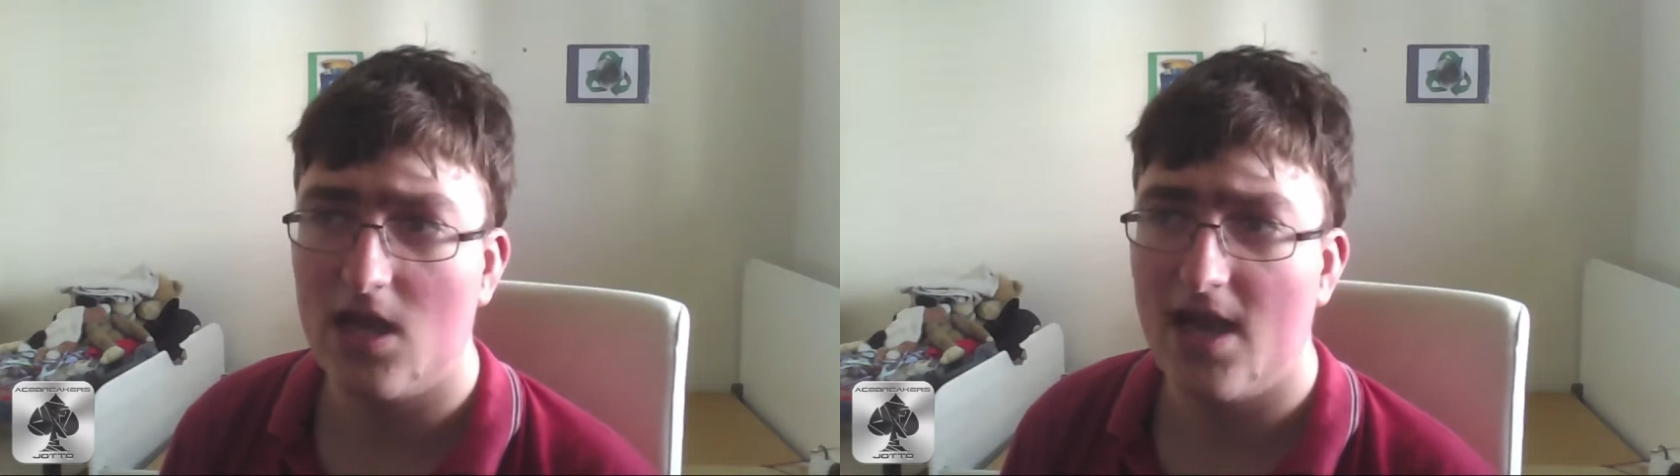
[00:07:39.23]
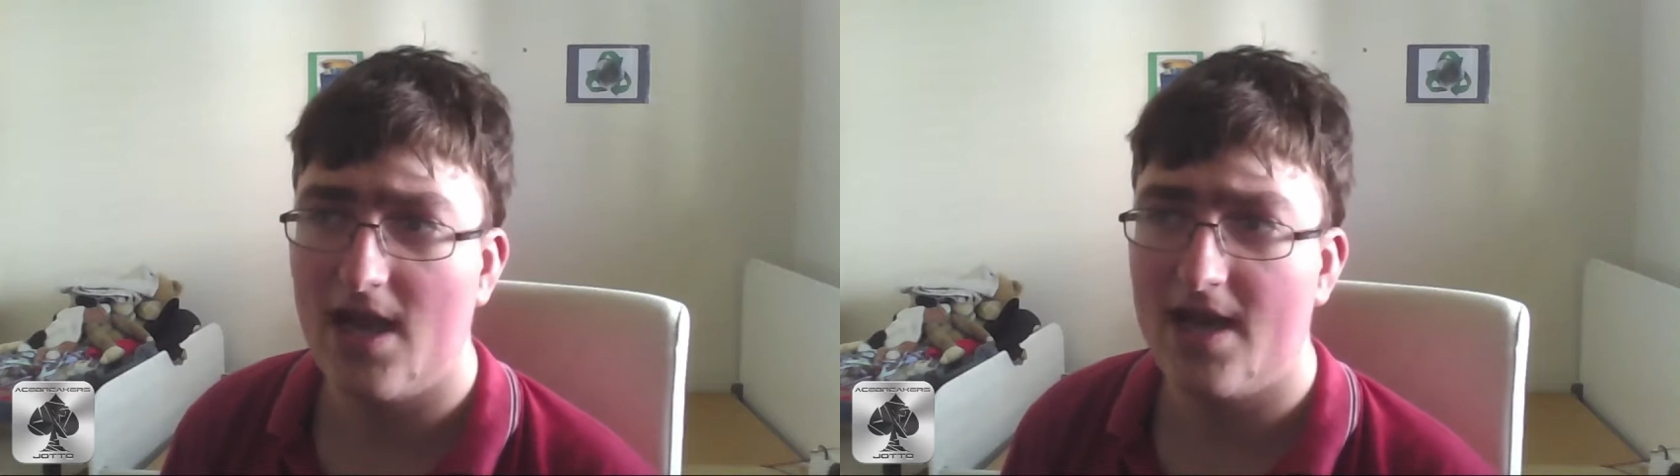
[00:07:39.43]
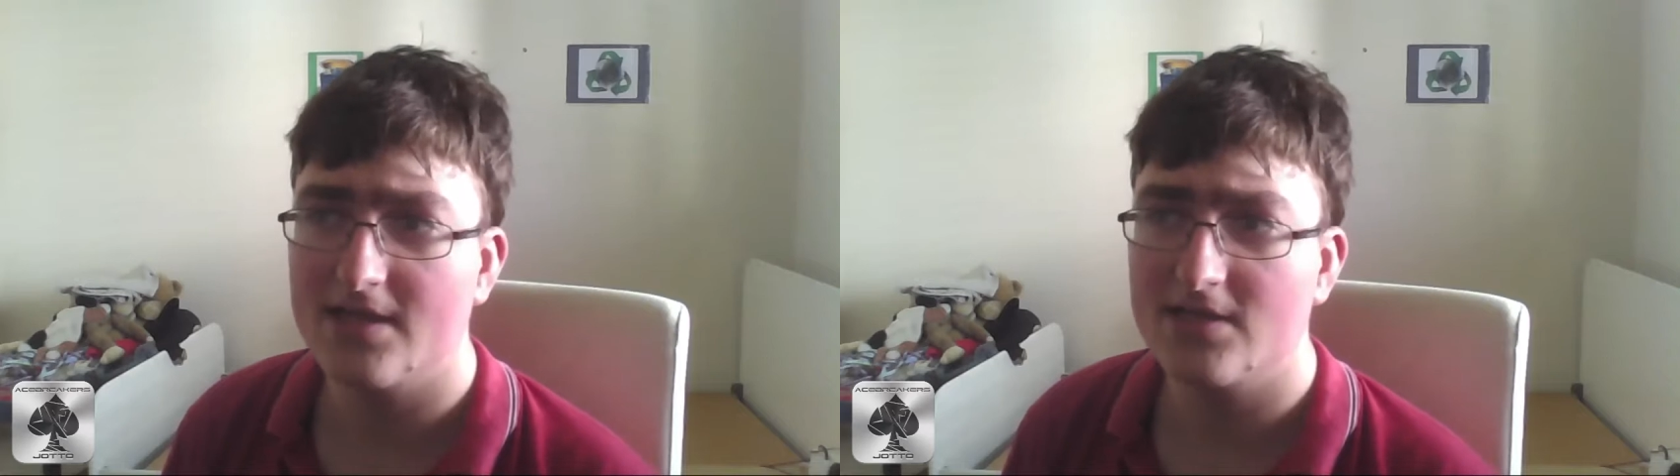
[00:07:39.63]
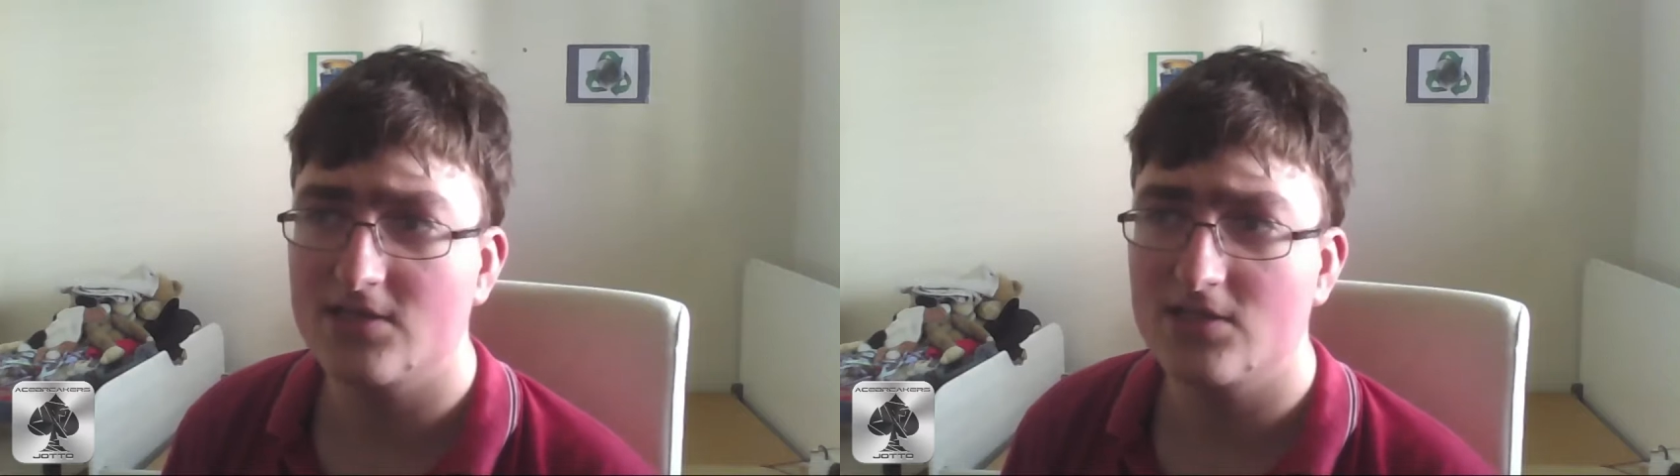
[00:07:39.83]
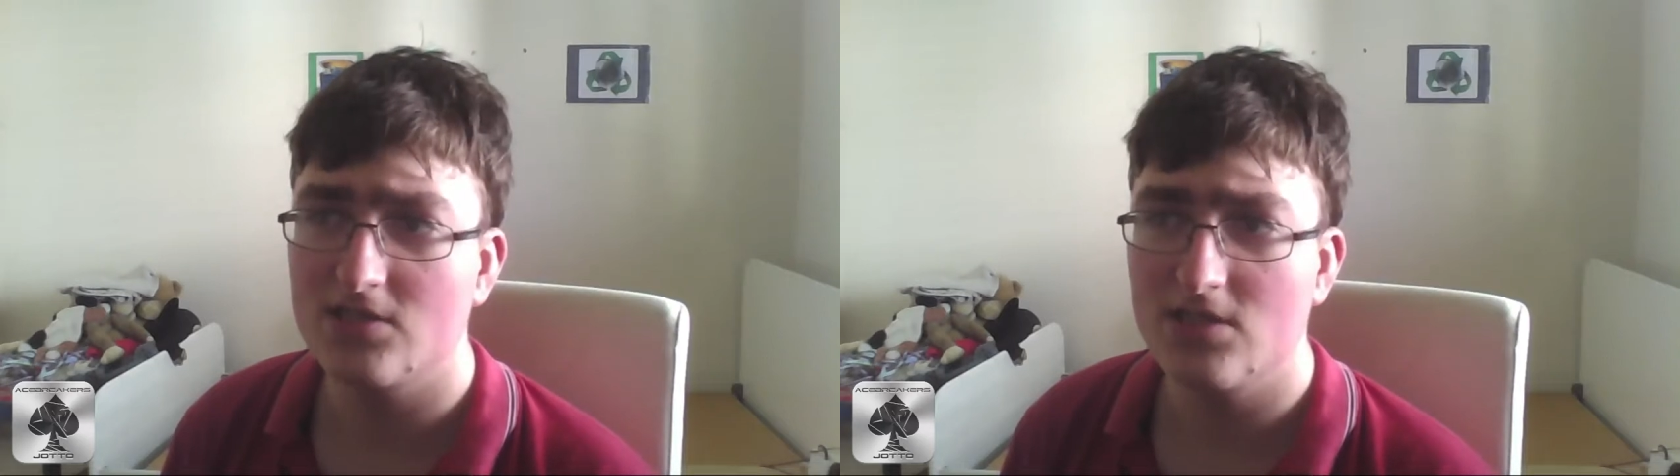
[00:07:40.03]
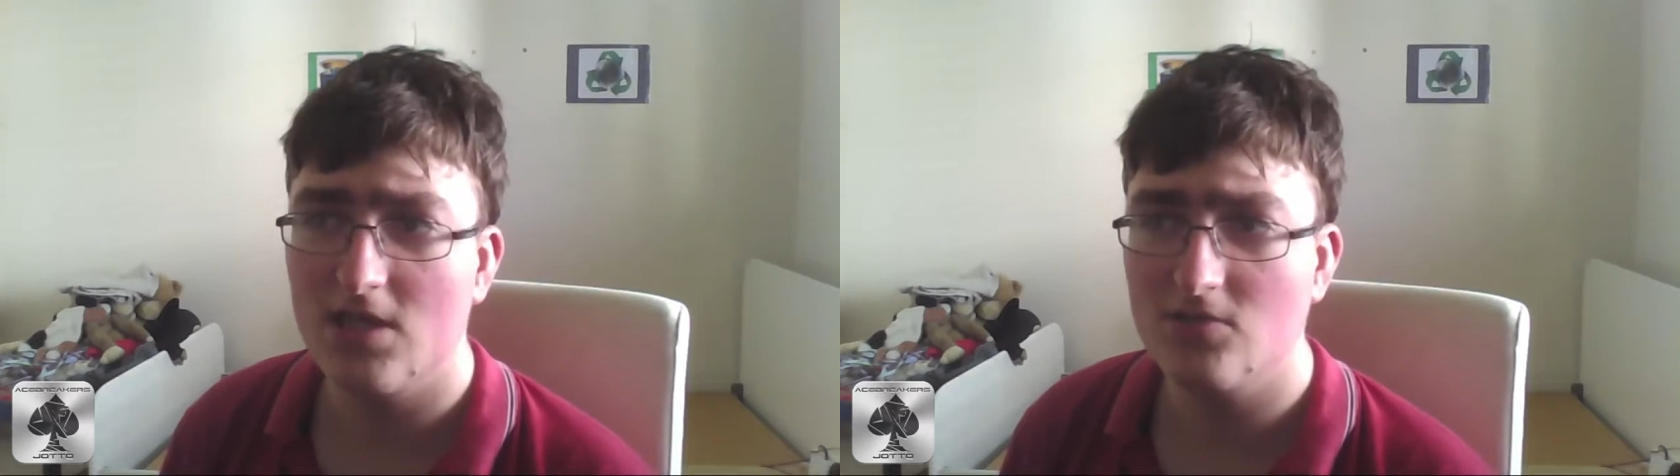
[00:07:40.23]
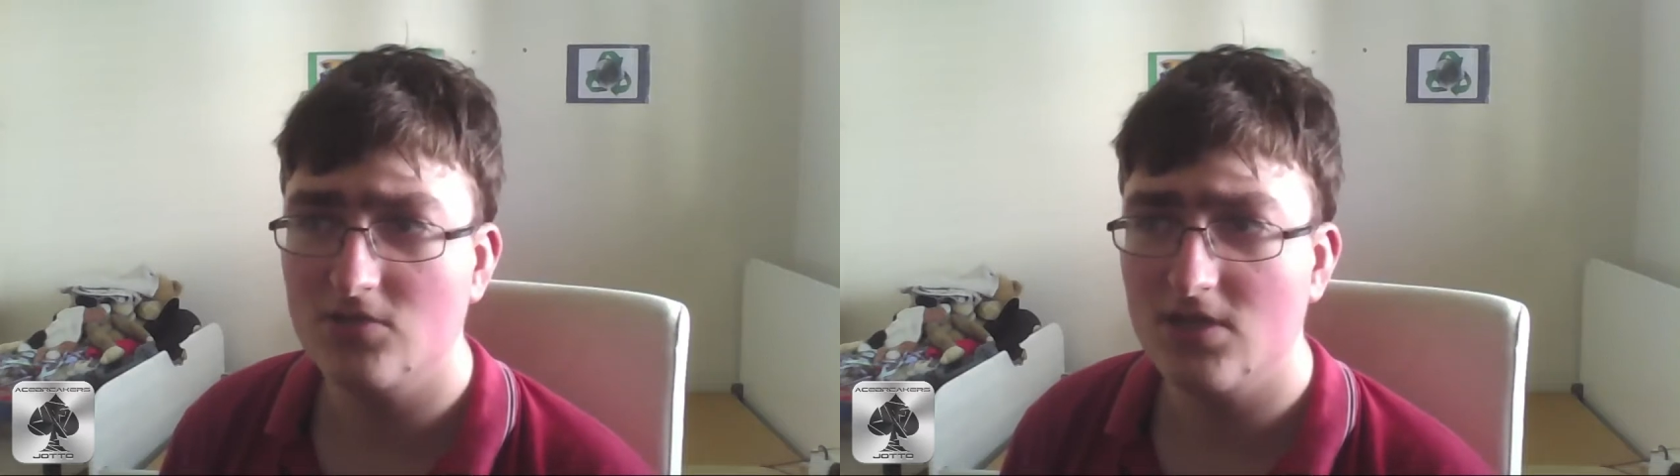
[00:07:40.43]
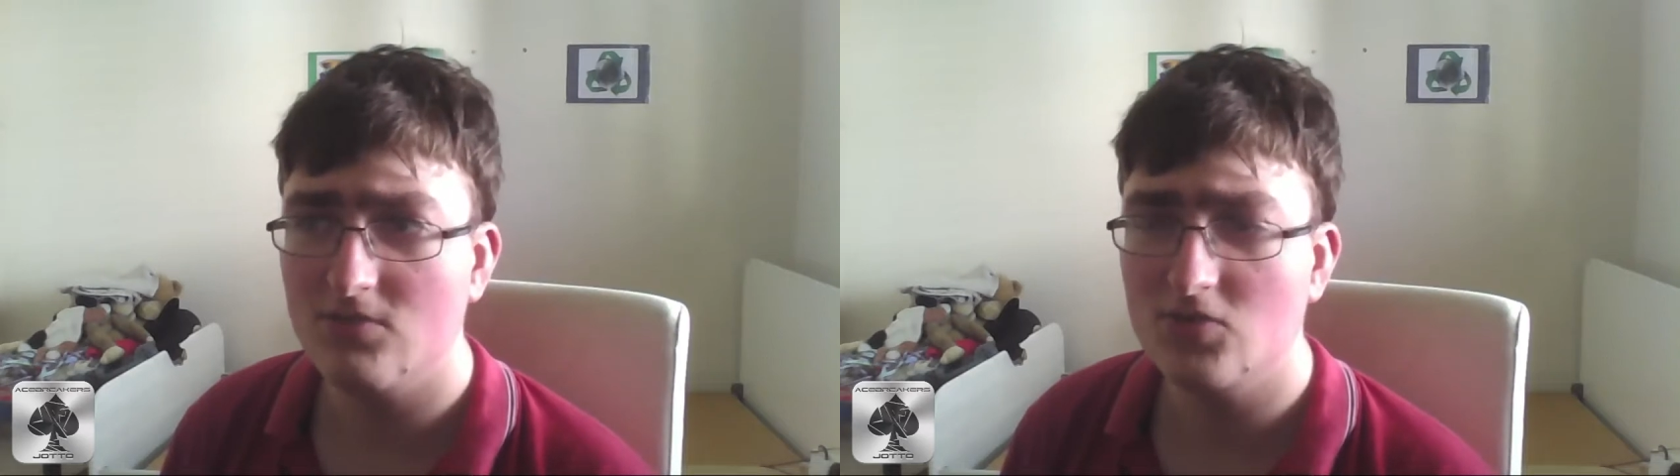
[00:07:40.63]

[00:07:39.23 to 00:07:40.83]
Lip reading: and it was